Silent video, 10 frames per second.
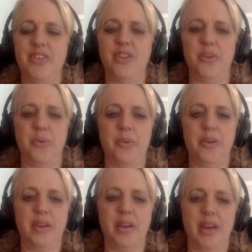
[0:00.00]

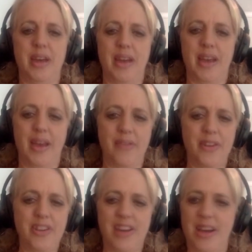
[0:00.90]
to
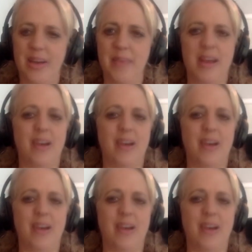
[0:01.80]
every time.